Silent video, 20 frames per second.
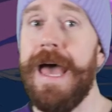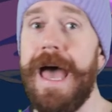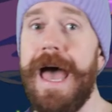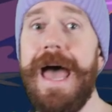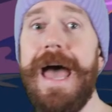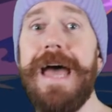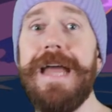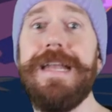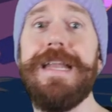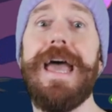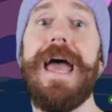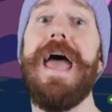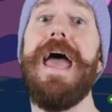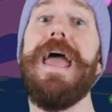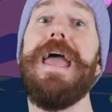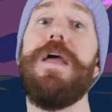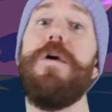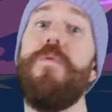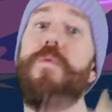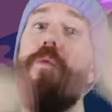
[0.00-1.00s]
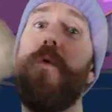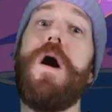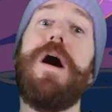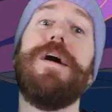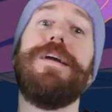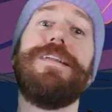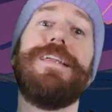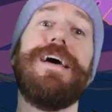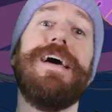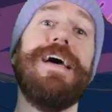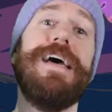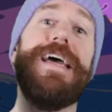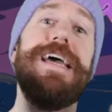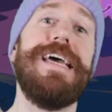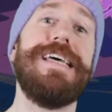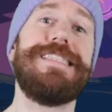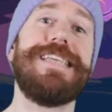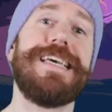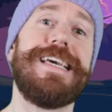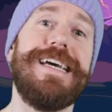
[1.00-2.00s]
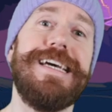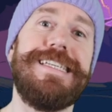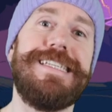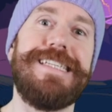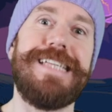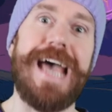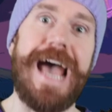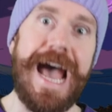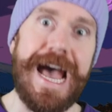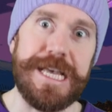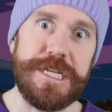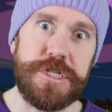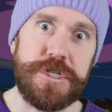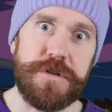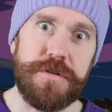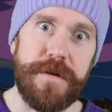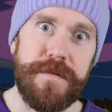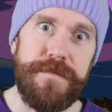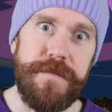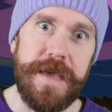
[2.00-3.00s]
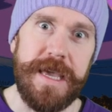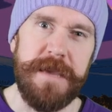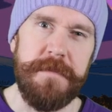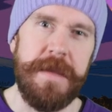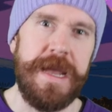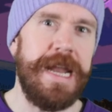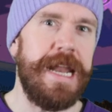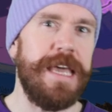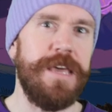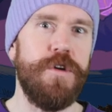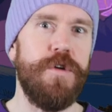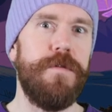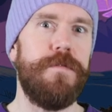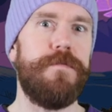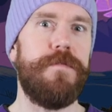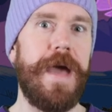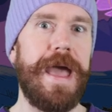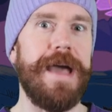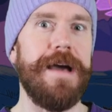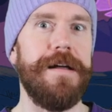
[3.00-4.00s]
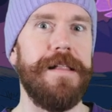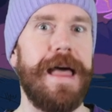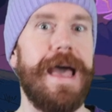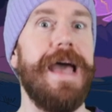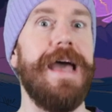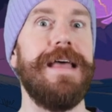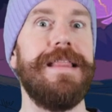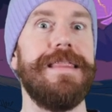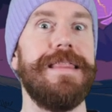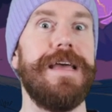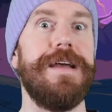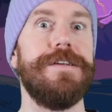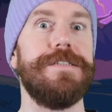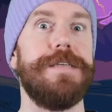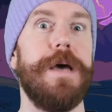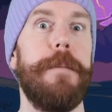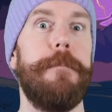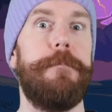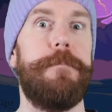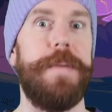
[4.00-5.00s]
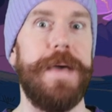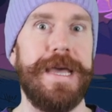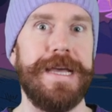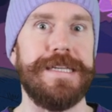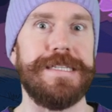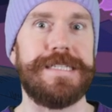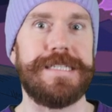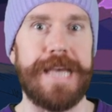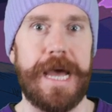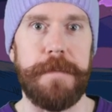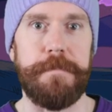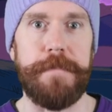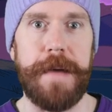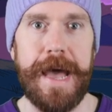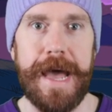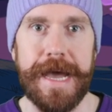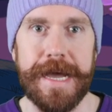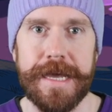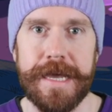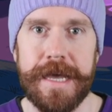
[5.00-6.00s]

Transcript: And a 1 is a catastrophe, meaning you fail and there's a big setback.